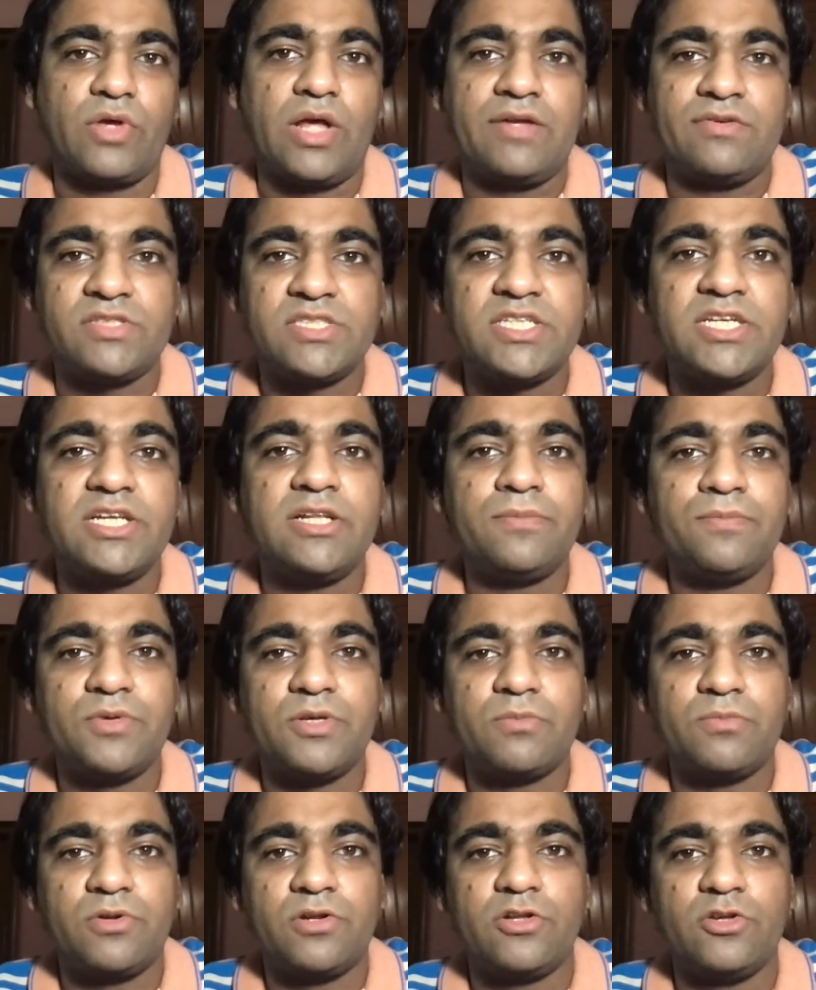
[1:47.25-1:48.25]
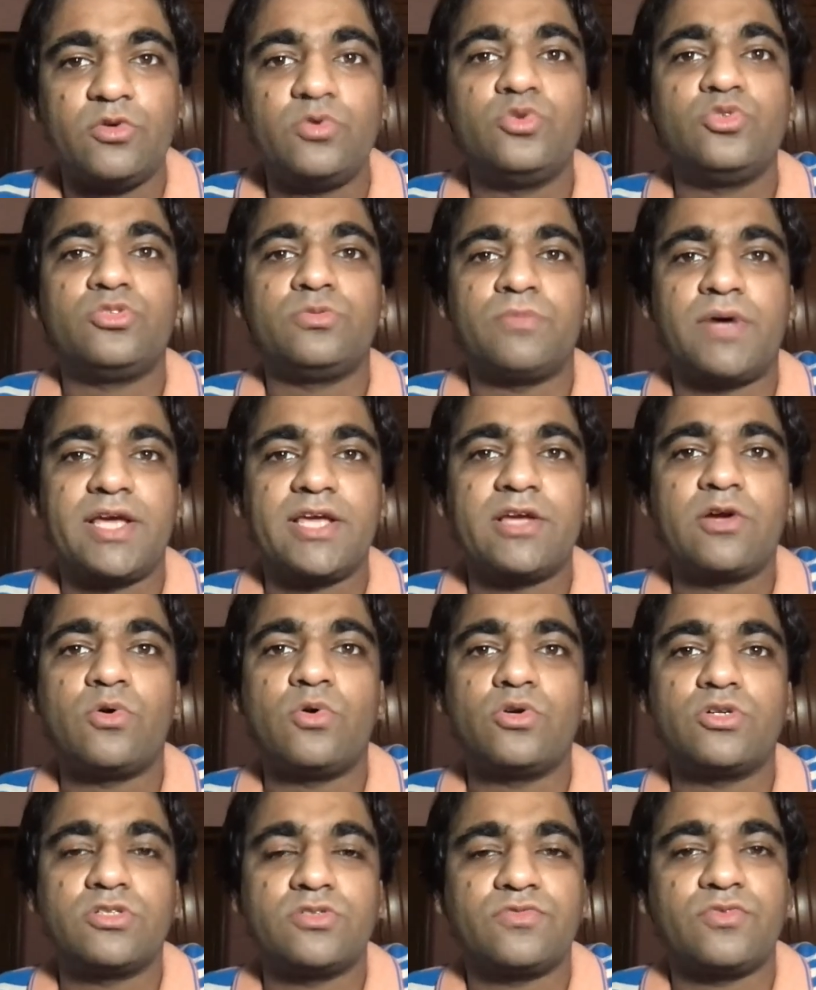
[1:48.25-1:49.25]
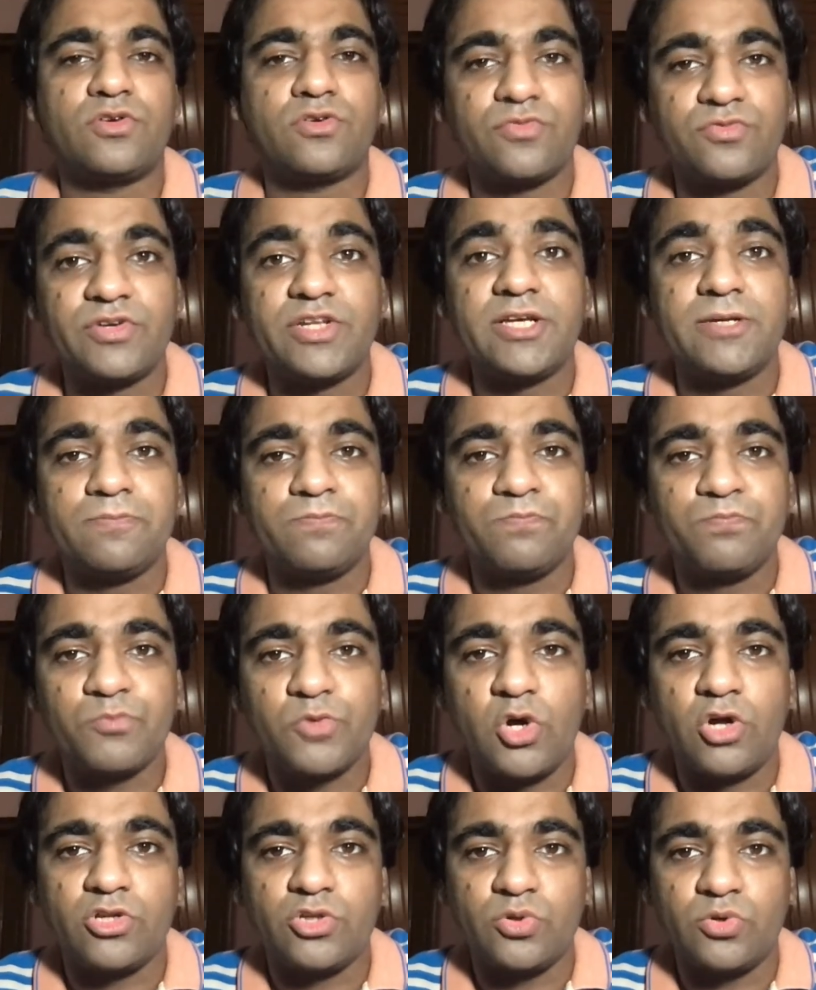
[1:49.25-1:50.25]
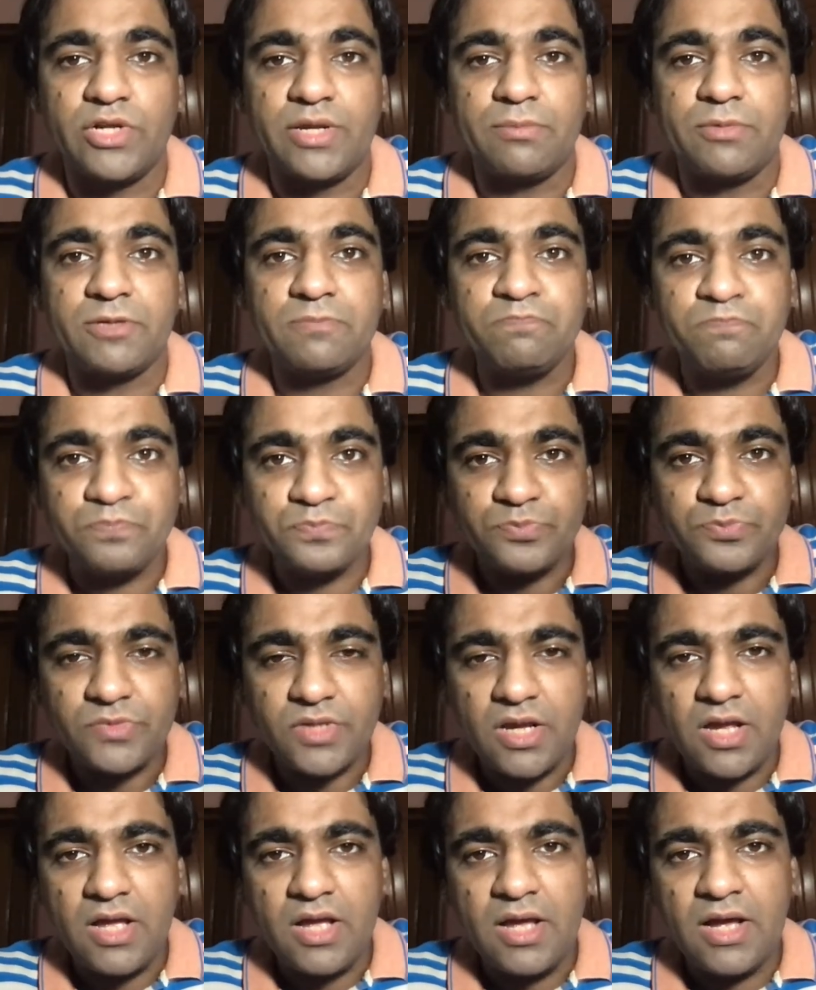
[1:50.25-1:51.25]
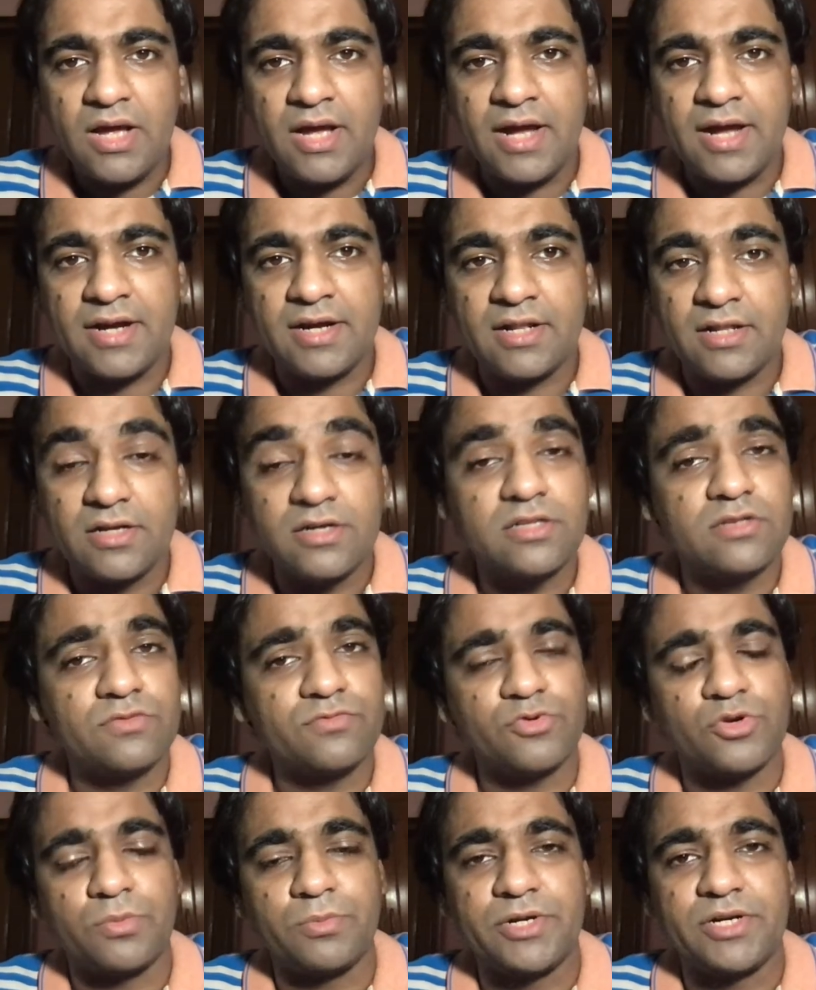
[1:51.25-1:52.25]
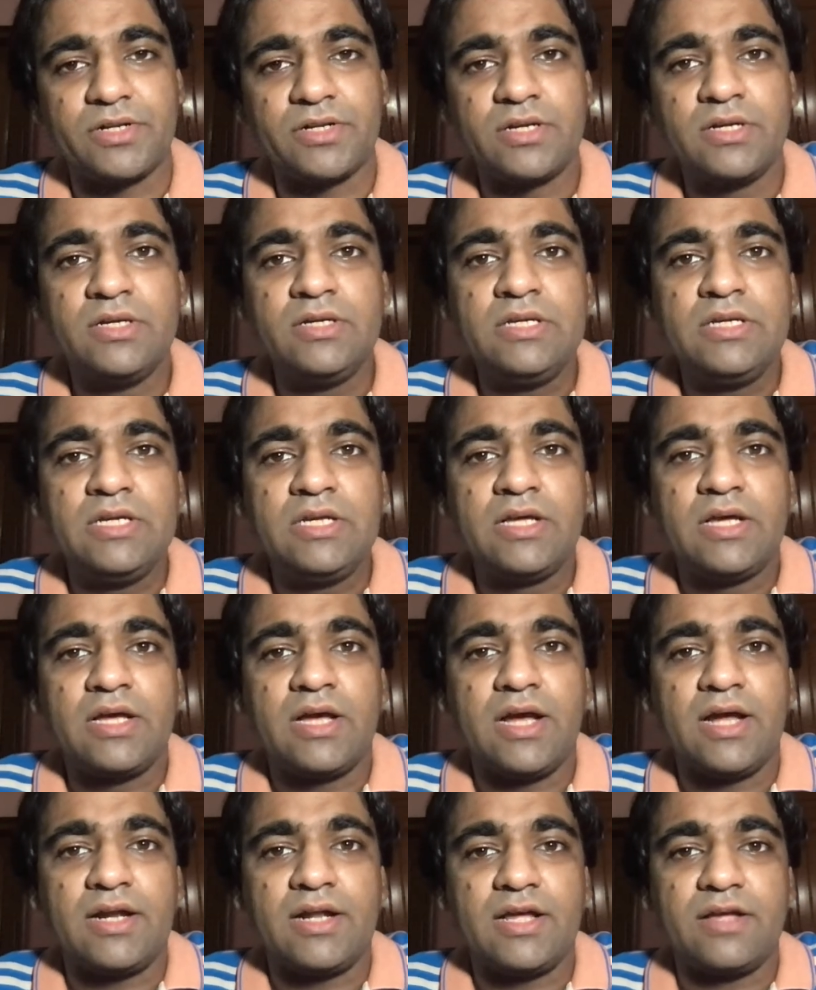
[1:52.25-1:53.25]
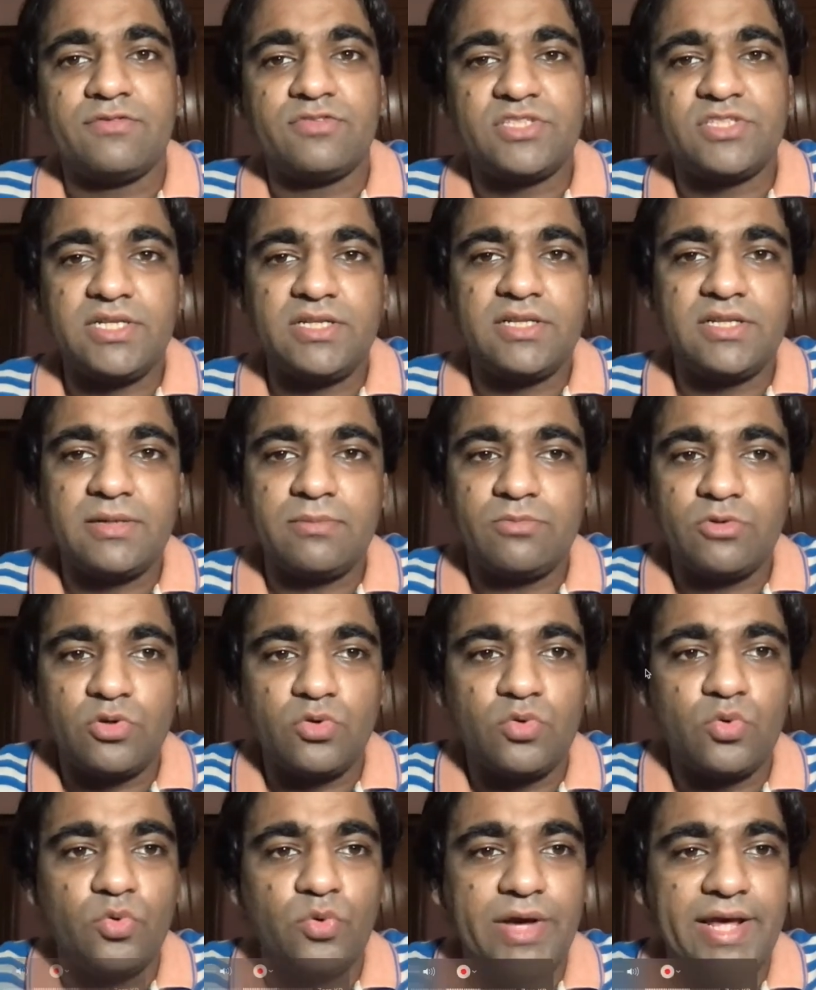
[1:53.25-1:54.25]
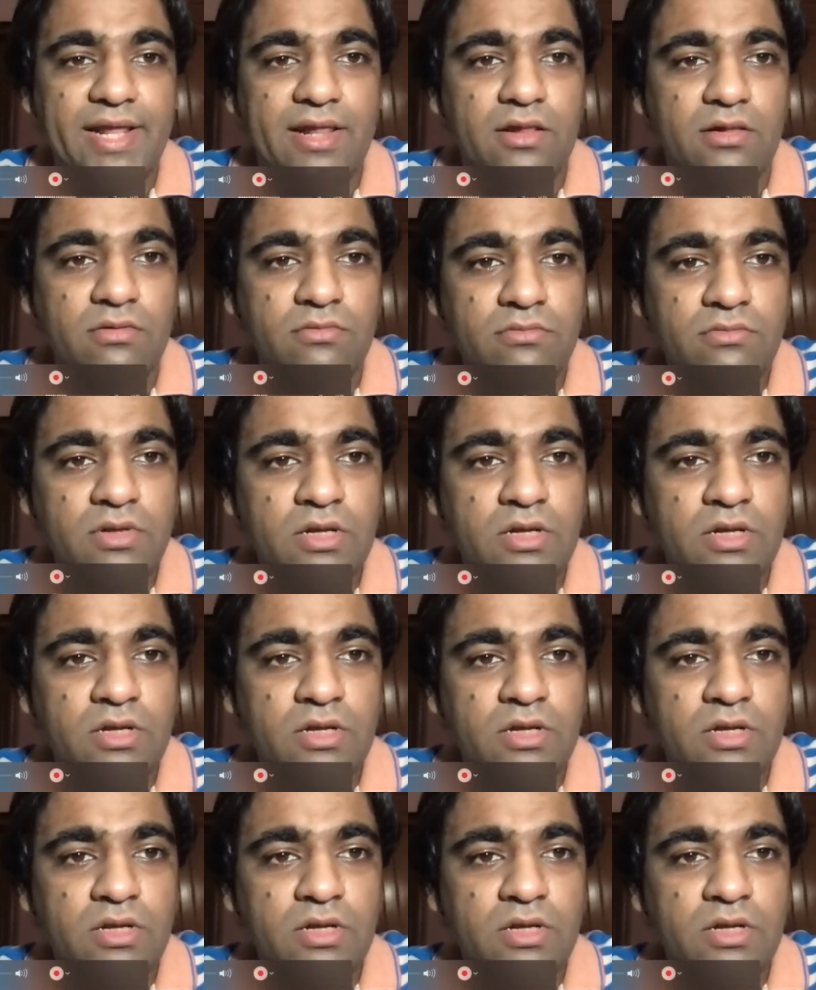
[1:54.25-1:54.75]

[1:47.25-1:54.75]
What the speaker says: I've seen people use my course for free on Udemy and learn from it, and I've seen them do well.